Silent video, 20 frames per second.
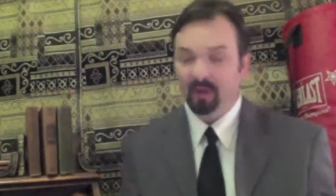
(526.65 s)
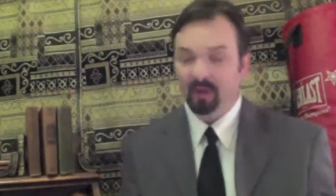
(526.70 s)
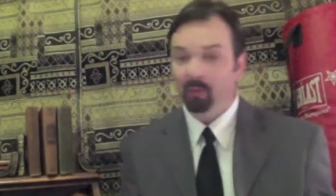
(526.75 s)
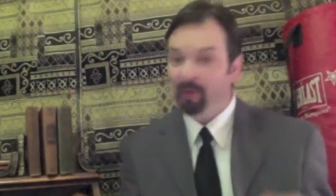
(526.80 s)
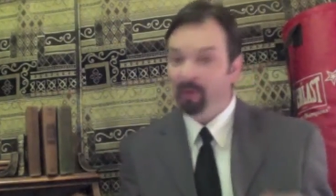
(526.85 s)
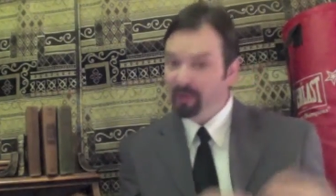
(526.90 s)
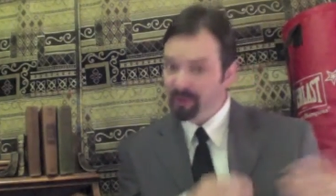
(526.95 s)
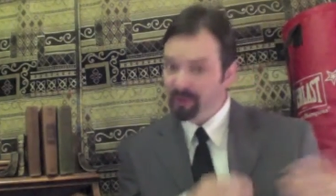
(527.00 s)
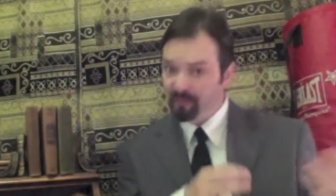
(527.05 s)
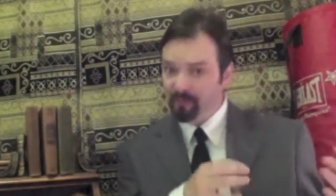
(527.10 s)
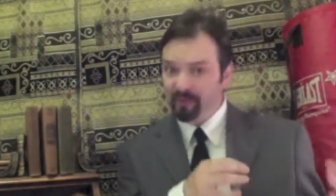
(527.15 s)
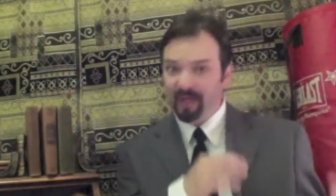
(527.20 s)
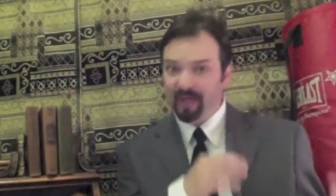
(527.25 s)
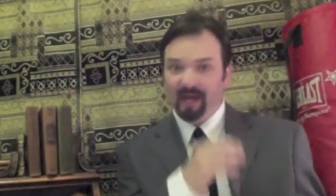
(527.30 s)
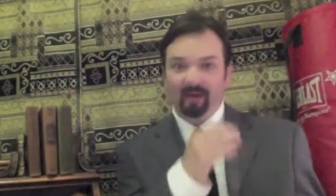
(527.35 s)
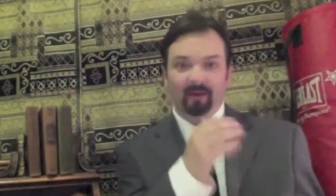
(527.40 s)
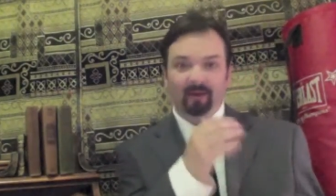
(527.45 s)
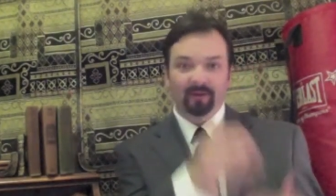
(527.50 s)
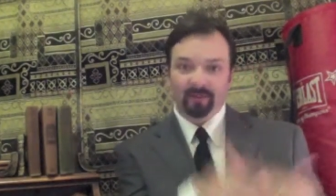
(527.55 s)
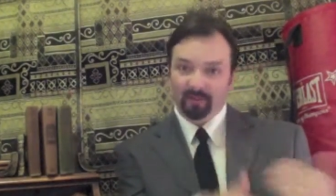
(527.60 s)
Now, Witherspoon
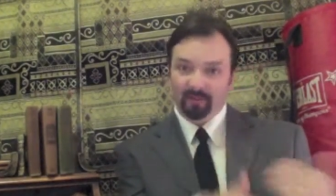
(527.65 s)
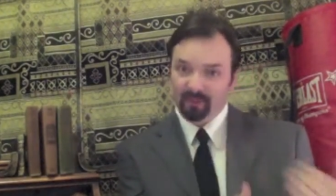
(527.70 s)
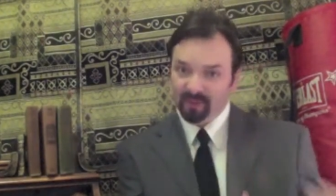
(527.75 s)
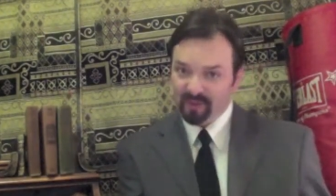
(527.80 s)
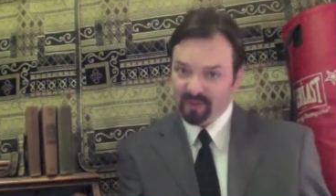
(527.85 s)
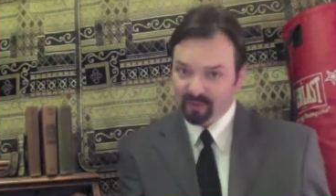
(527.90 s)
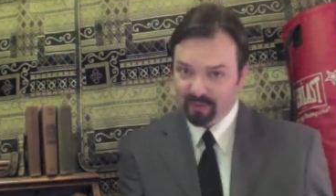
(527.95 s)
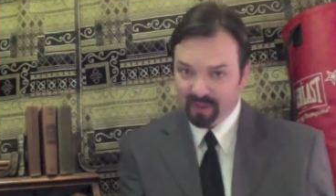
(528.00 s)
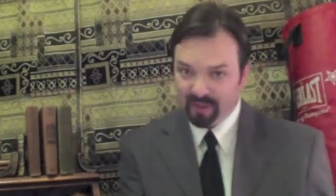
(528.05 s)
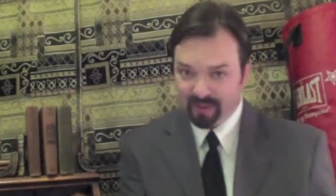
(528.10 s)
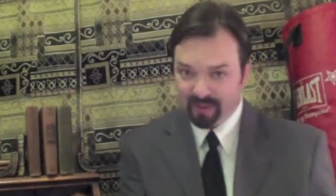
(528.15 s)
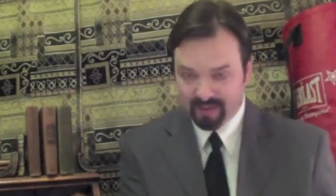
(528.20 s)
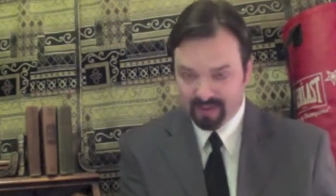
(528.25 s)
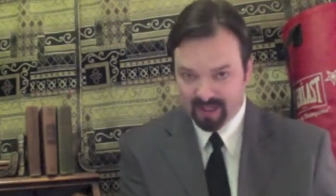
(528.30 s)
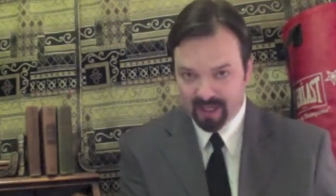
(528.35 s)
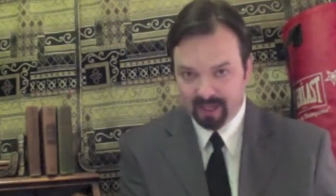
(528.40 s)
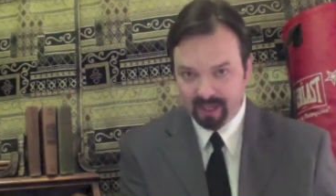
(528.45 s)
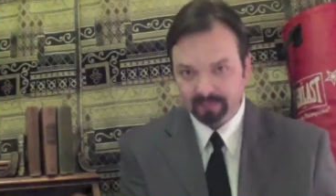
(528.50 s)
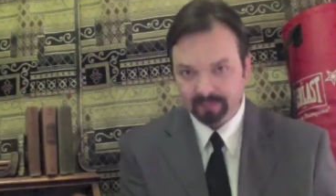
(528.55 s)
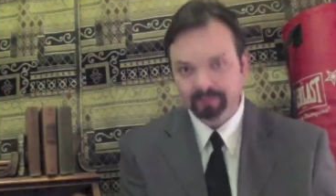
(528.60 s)
had all the tools to beat this
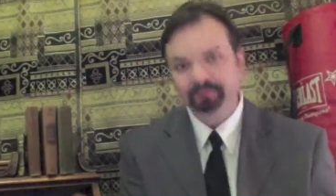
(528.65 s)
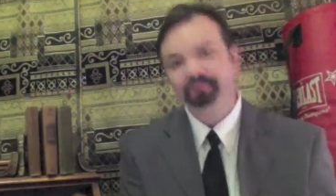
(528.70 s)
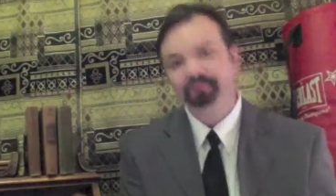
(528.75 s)
guy.